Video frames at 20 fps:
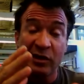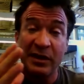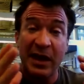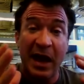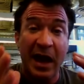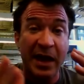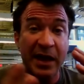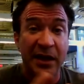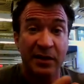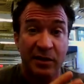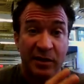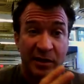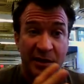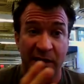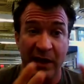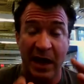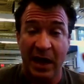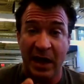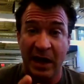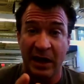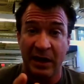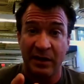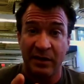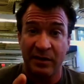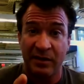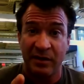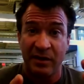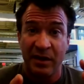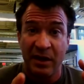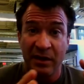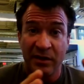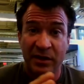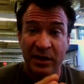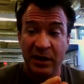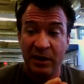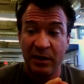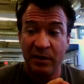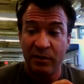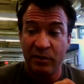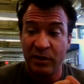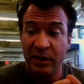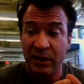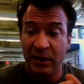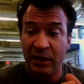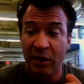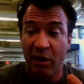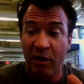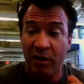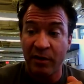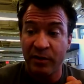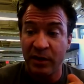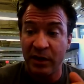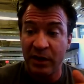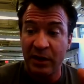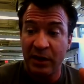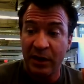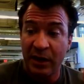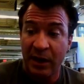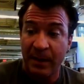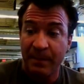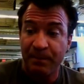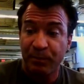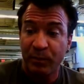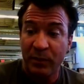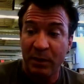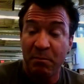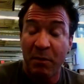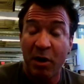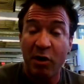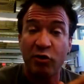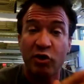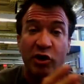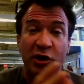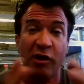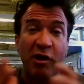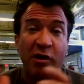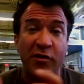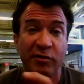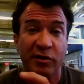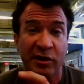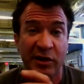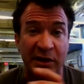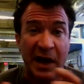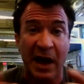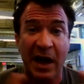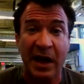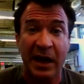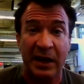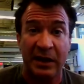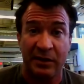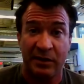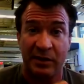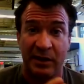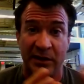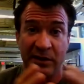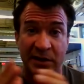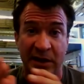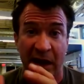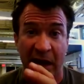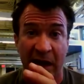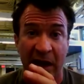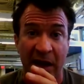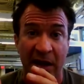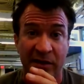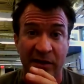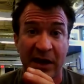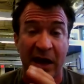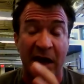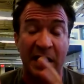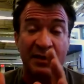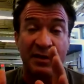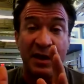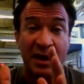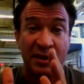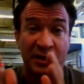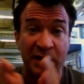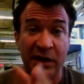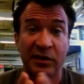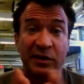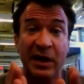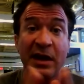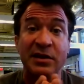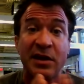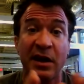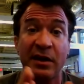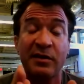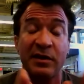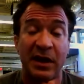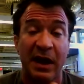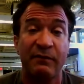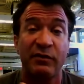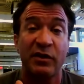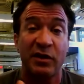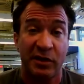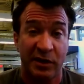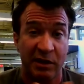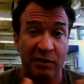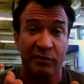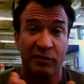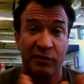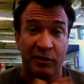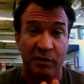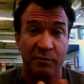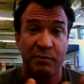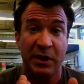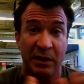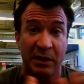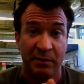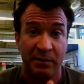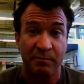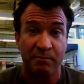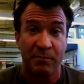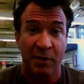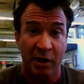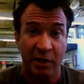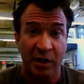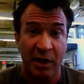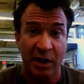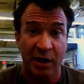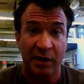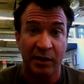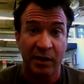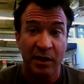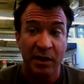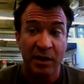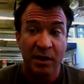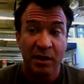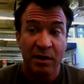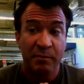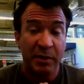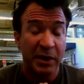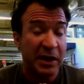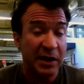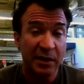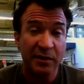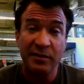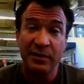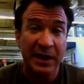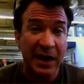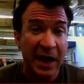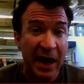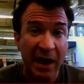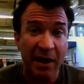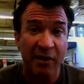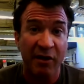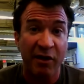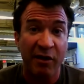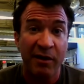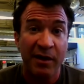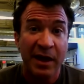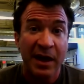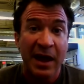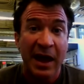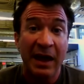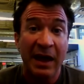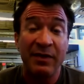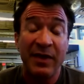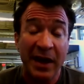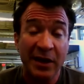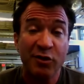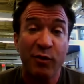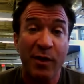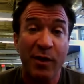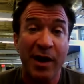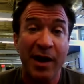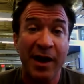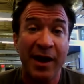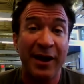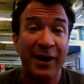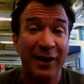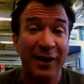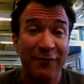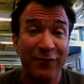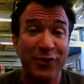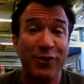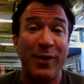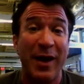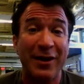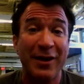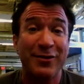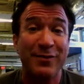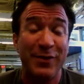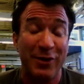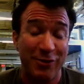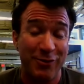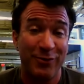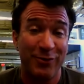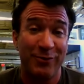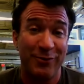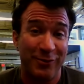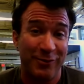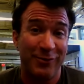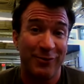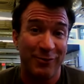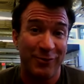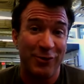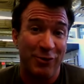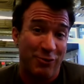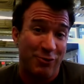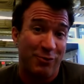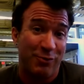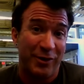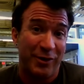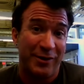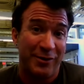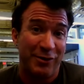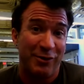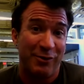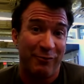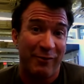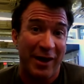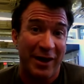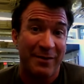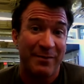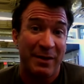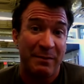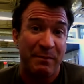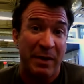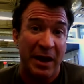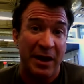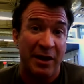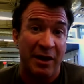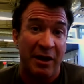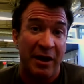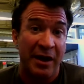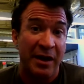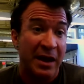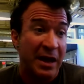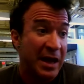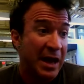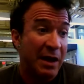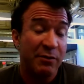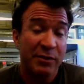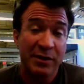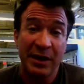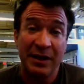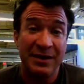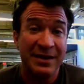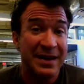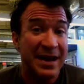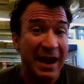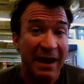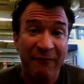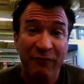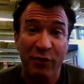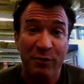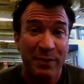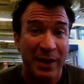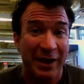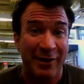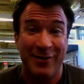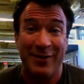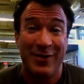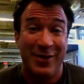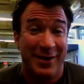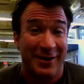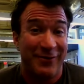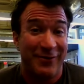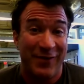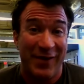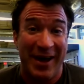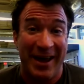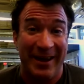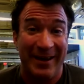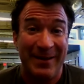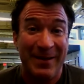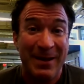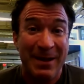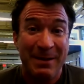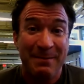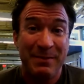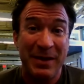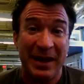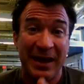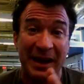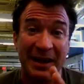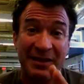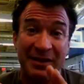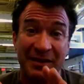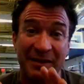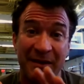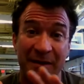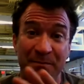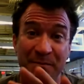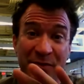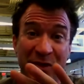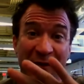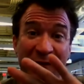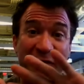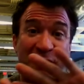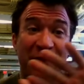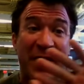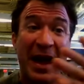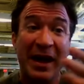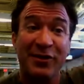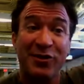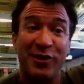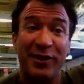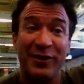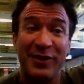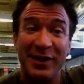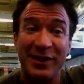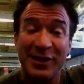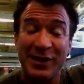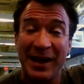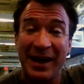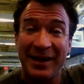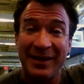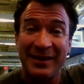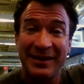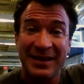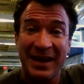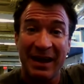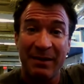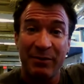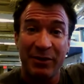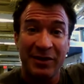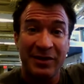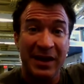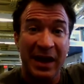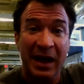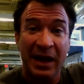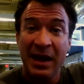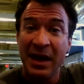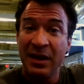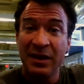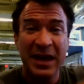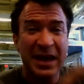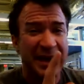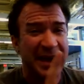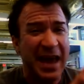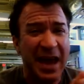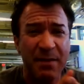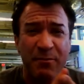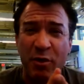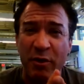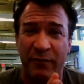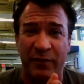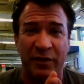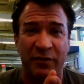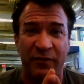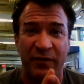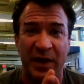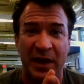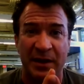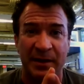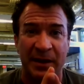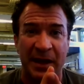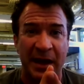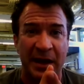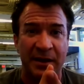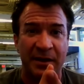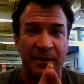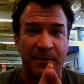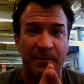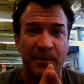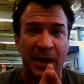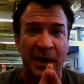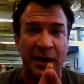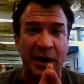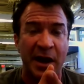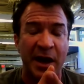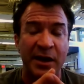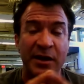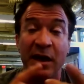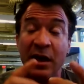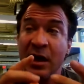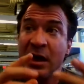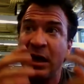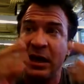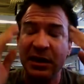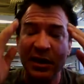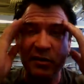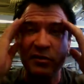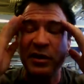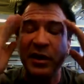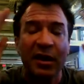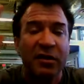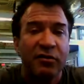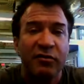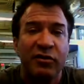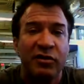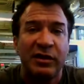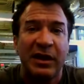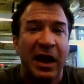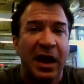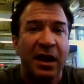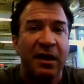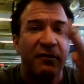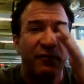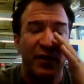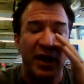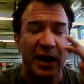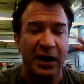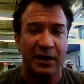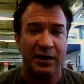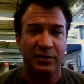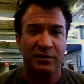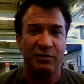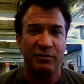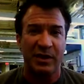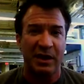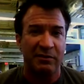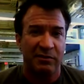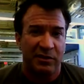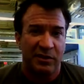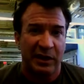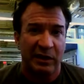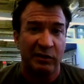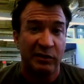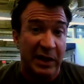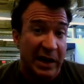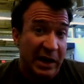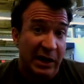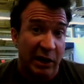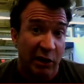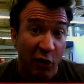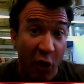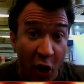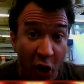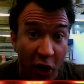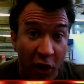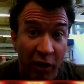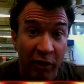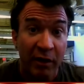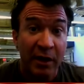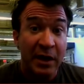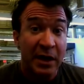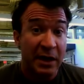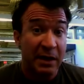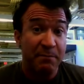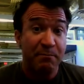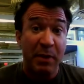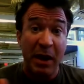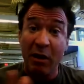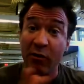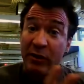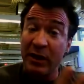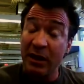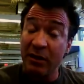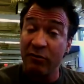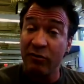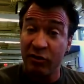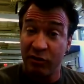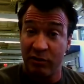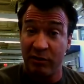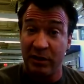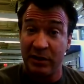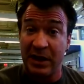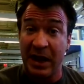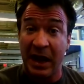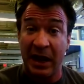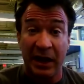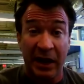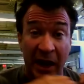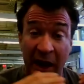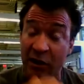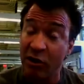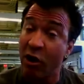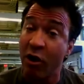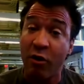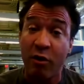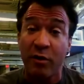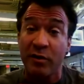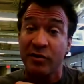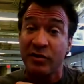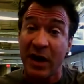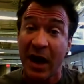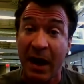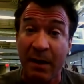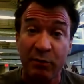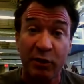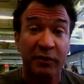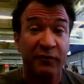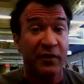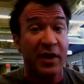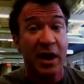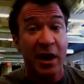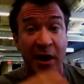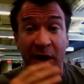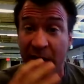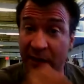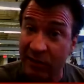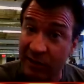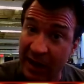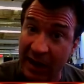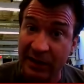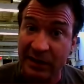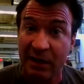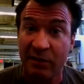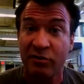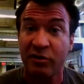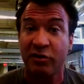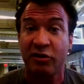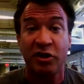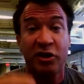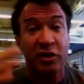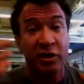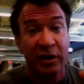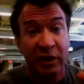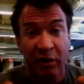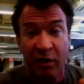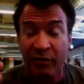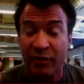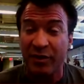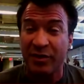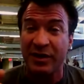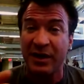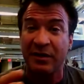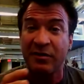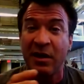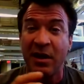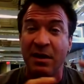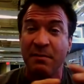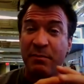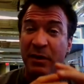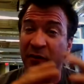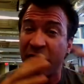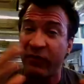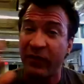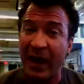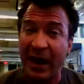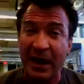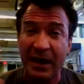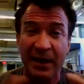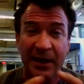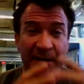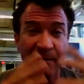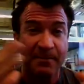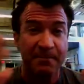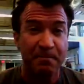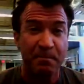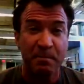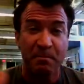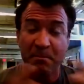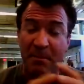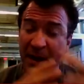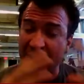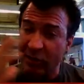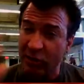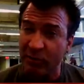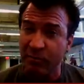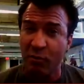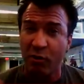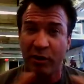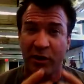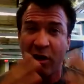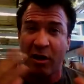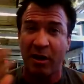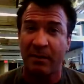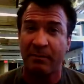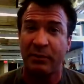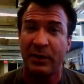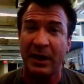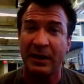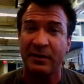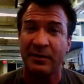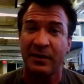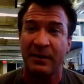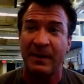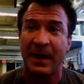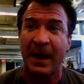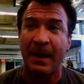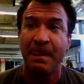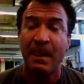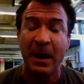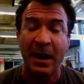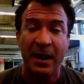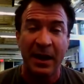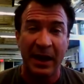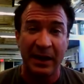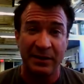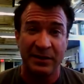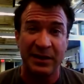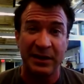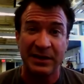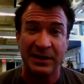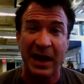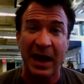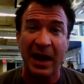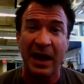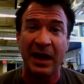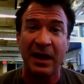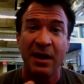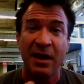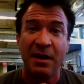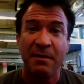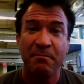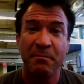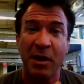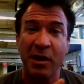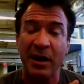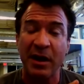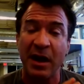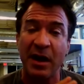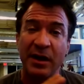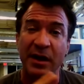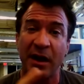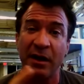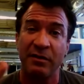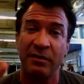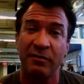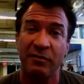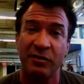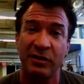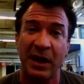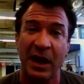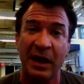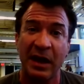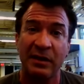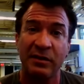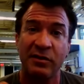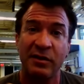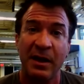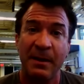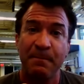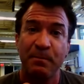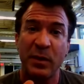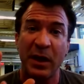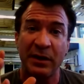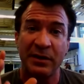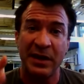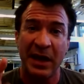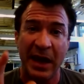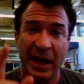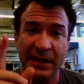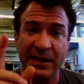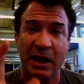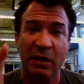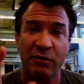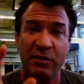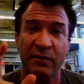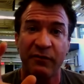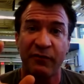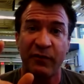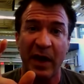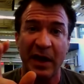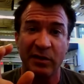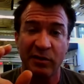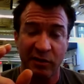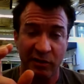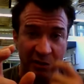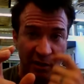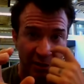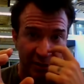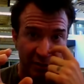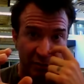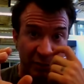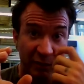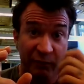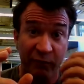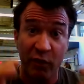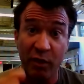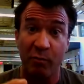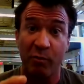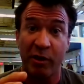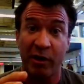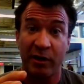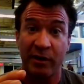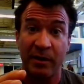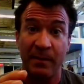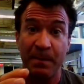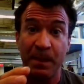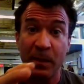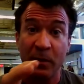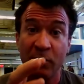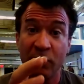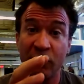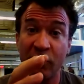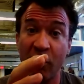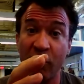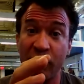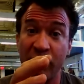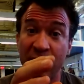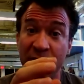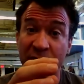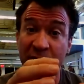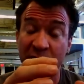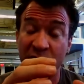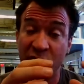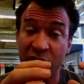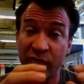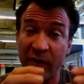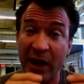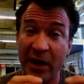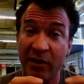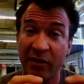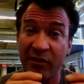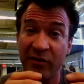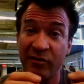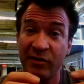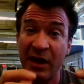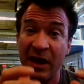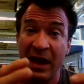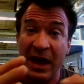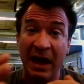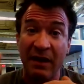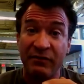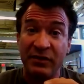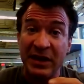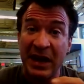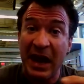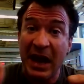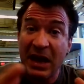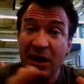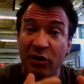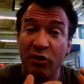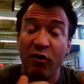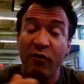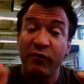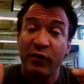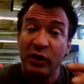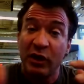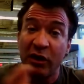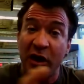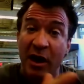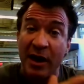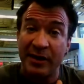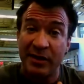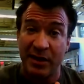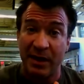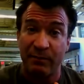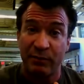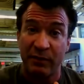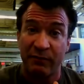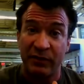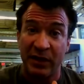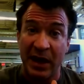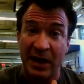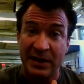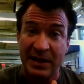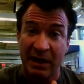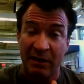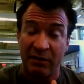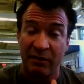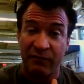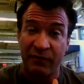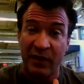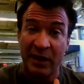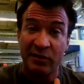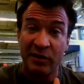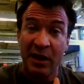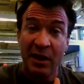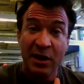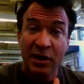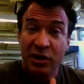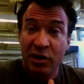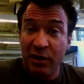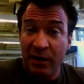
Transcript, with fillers: the science says the the the um, martial arts science and uh, says this guy doesn't have the skills to beat Mark Hunt, but he doesn't care and that's why if you ask me who who would you recommend betting on, I would say never bet on this fight because the facts on this side of the table say he can't move his feet like like Hunt. He doesn't understand fighting in 2016 at all. He barely understood it then, and I know his jab looked fine, his mm-hmm. takedowns are good, and all those things. But fighting is much more complex than that. And today, Mark Hunt understands that takedown defense starts with footwork. Yes. So these strikers have taken over the concept of takedown defense.